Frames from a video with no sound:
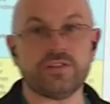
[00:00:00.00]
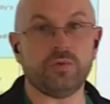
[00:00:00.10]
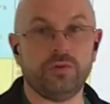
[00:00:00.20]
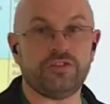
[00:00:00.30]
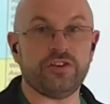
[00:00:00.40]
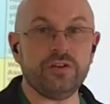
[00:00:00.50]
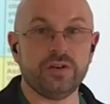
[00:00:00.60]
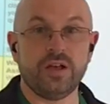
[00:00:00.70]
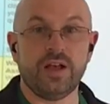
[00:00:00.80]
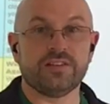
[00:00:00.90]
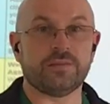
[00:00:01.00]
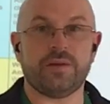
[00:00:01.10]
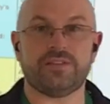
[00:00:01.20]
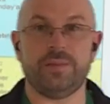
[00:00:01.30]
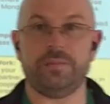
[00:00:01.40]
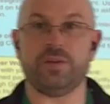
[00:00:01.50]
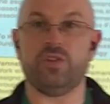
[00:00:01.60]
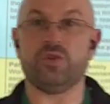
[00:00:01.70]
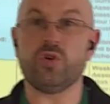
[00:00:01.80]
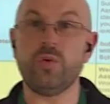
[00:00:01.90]
on Schoology. Sometimes there may be
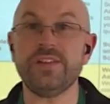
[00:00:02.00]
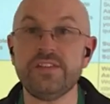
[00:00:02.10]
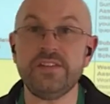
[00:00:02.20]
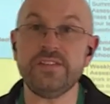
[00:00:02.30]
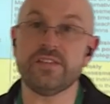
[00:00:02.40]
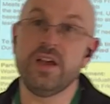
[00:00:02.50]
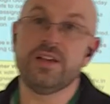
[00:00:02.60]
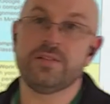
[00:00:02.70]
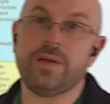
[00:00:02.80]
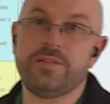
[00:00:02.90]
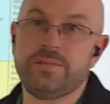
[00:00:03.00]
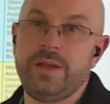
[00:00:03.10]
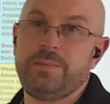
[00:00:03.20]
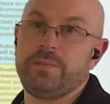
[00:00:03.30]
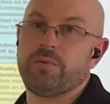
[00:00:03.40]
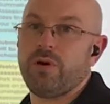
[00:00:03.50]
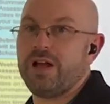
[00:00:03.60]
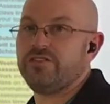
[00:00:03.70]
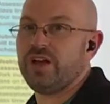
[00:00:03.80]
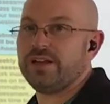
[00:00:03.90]
little quizzes. Sometimes there may be
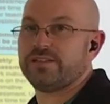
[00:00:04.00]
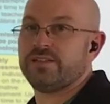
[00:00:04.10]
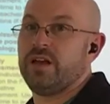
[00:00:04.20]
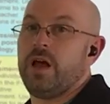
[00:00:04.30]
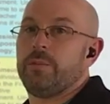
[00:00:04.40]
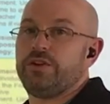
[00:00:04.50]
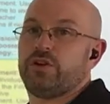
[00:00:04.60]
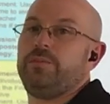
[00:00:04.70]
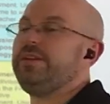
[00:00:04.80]
projects. But you're